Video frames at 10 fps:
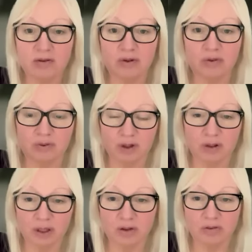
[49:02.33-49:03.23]
If you feel
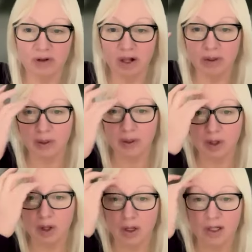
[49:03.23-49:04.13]
like you're following
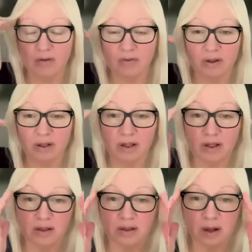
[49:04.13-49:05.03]
along and everything
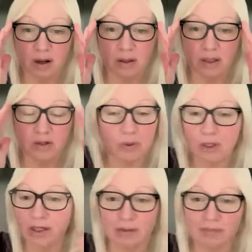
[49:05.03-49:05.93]
is
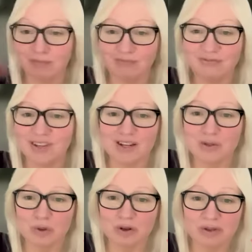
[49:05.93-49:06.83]
hunky-dory, that is
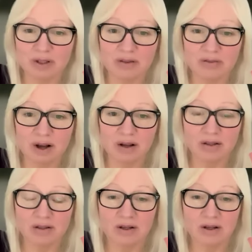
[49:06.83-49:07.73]
perfectly fine.